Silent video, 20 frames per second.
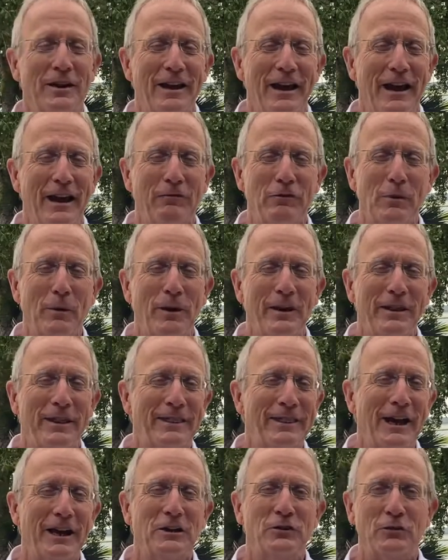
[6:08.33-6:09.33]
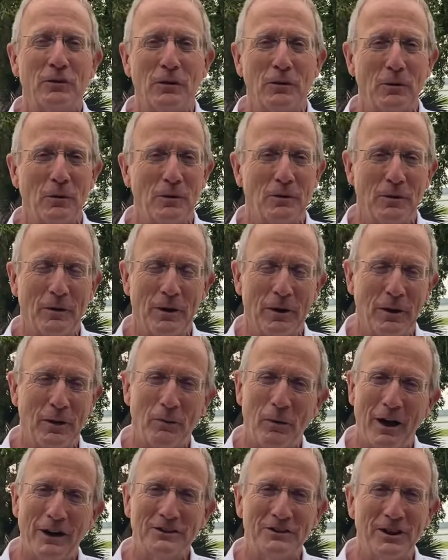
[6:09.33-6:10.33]
Everyone, thanks for
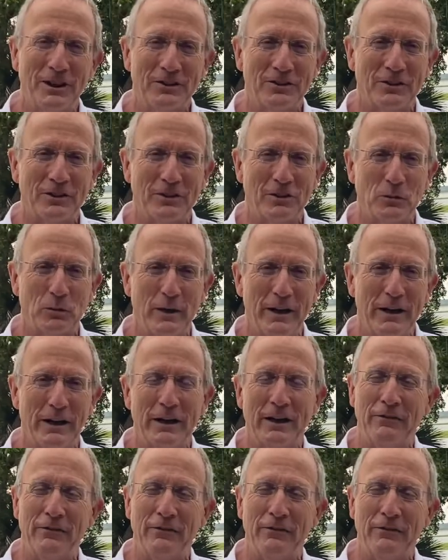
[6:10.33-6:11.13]
watching us this week.